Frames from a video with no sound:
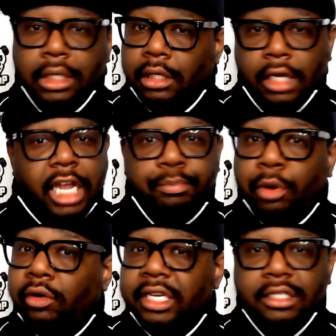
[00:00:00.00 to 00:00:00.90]
He
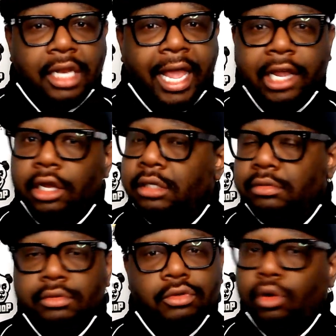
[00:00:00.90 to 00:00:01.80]
broke his leg
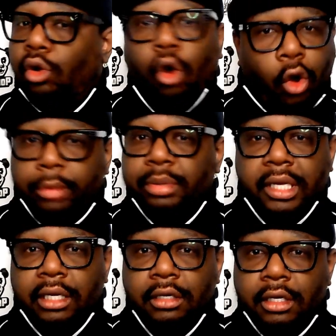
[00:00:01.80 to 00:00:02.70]

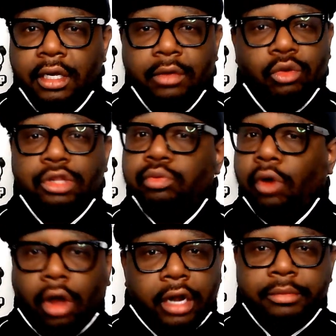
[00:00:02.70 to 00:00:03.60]
horribly. Went through
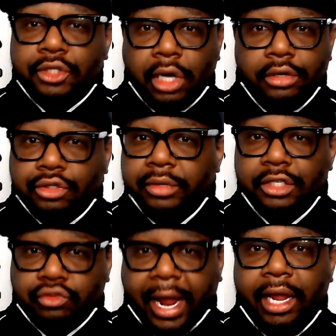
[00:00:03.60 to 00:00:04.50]
all them
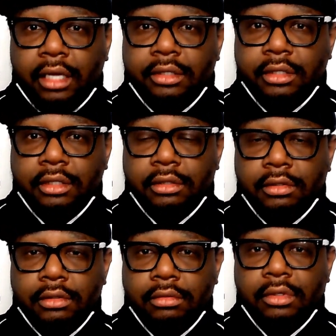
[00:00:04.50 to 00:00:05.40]
surgeries, right?
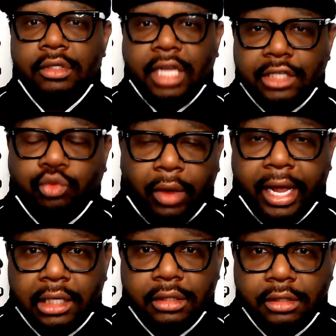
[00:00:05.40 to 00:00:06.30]
Guess
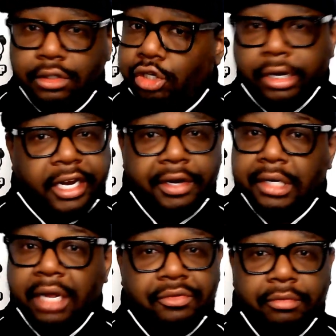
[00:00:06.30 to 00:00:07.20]
what? You didn't hear
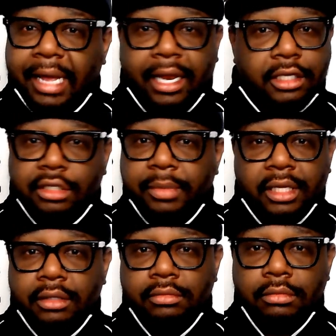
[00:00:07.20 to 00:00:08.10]
nothing from Alex
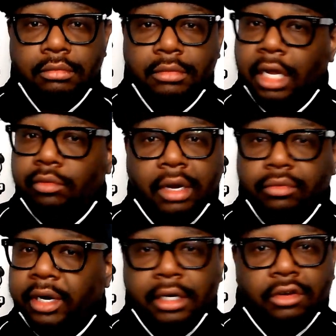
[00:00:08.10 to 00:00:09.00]
Smith. He wasn't
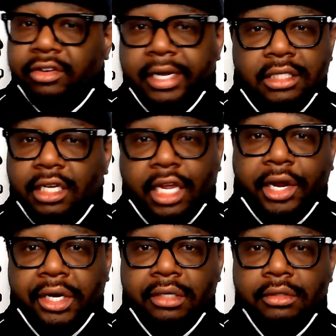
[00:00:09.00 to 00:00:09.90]
wearing no crazy
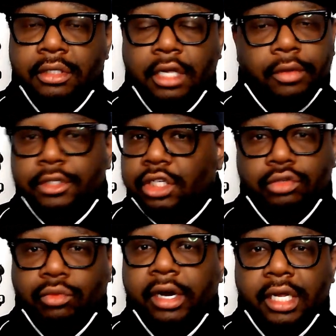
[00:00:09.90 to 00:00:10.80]
gear. He was just
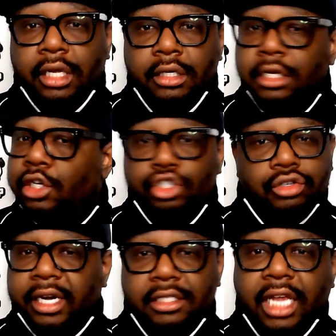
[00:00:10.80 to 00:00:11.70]
working,
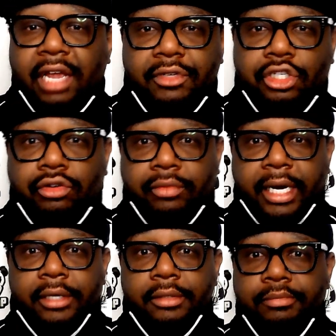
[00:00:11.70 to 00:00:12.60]
trying to save his
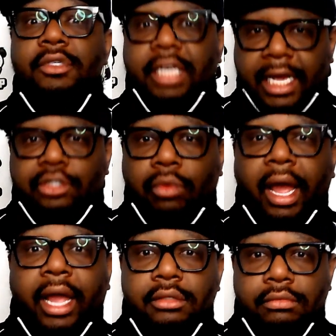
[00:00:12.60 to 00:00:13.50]
career. Guess
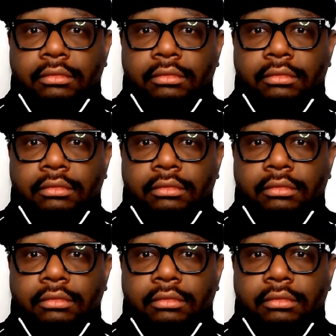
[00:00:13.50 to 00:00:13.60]
what?